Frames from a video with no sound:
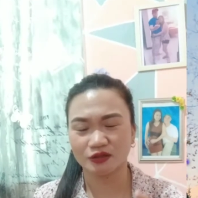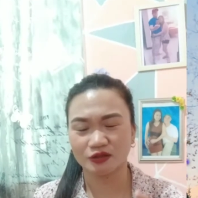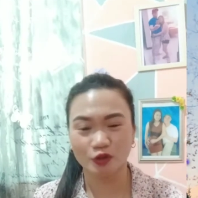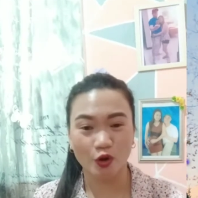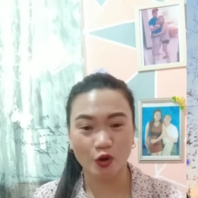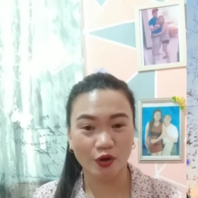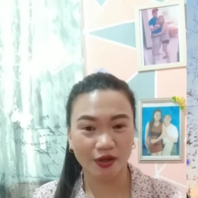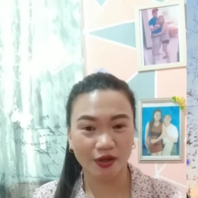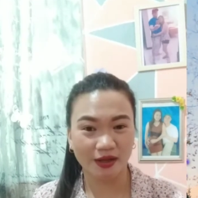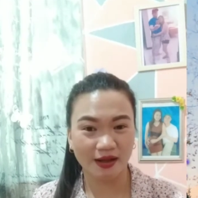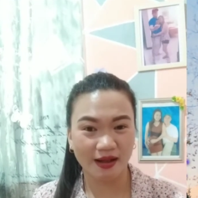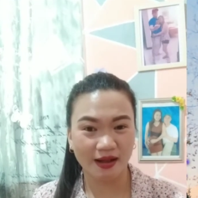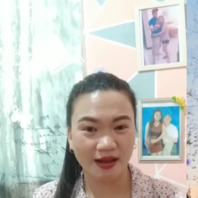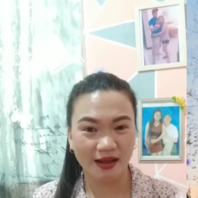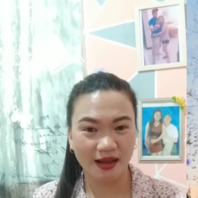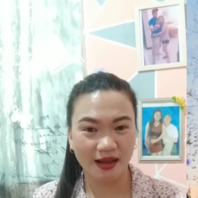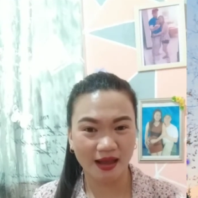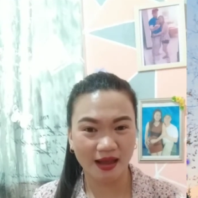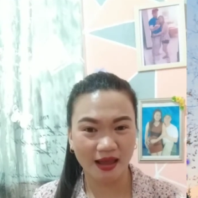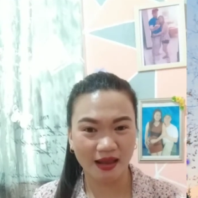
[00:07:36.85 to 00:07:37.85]
talk
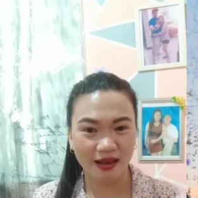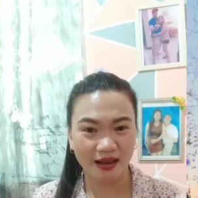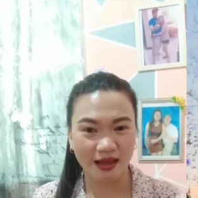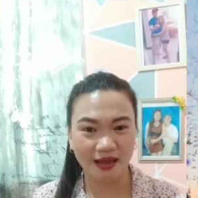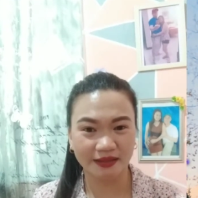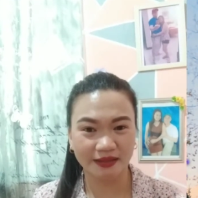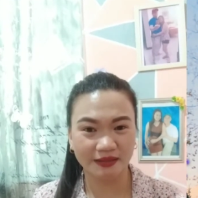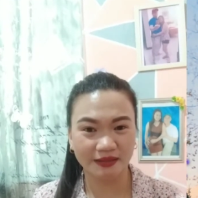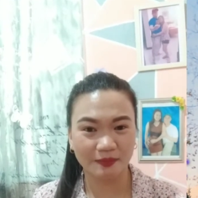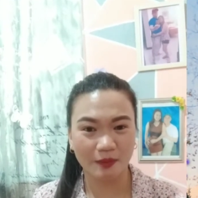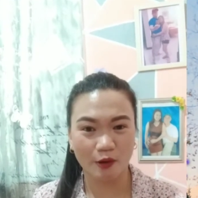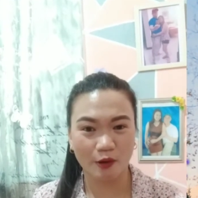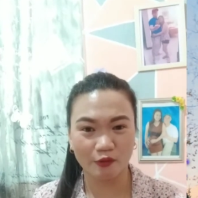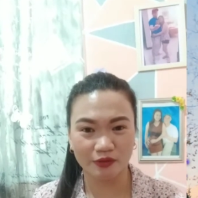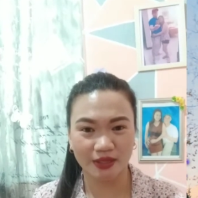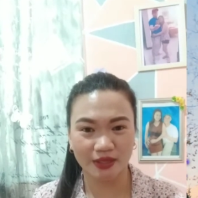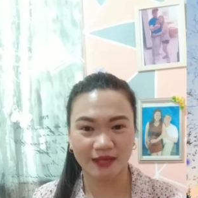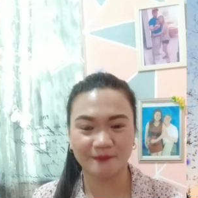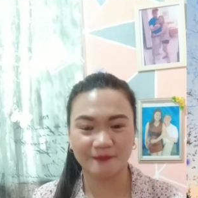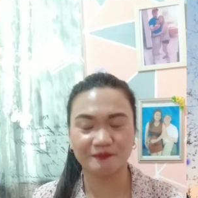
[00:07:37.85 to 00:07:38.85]
a lot
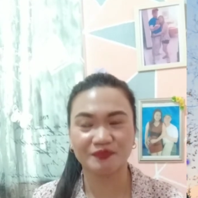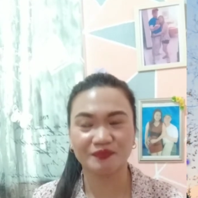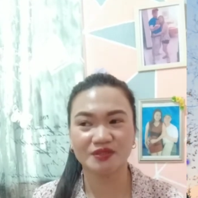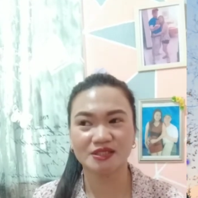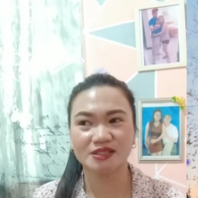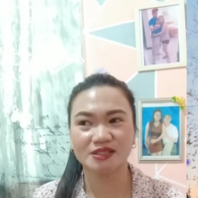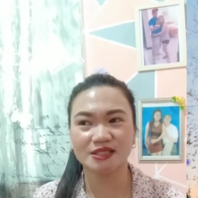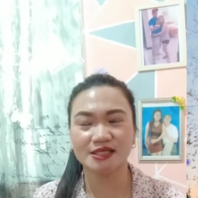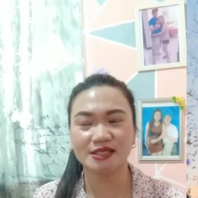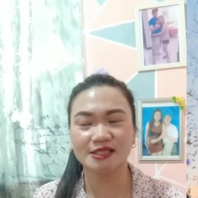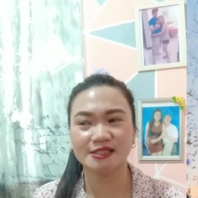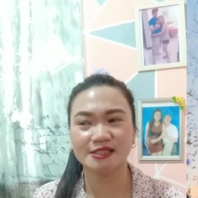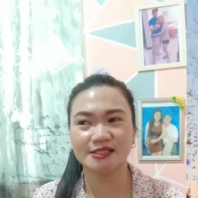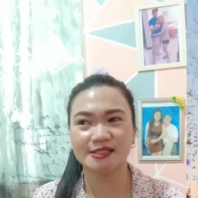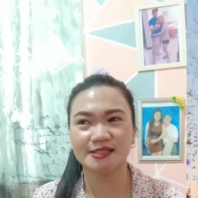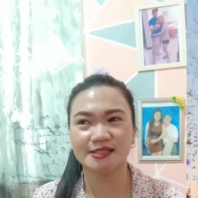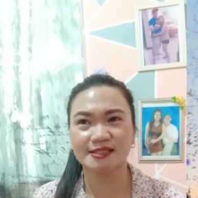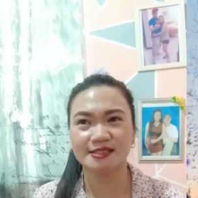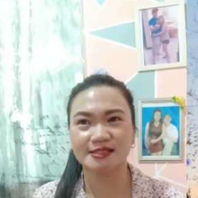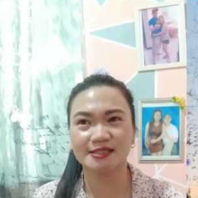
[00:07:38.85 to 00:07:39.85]
about that,
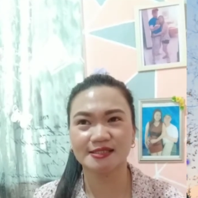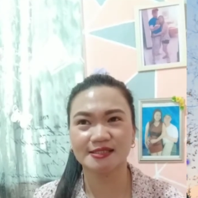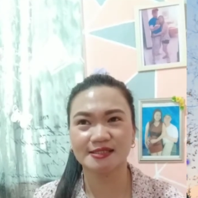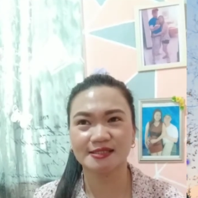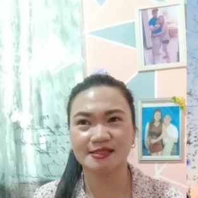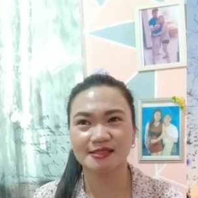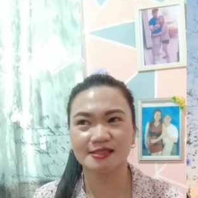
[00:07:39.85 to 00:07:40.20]
since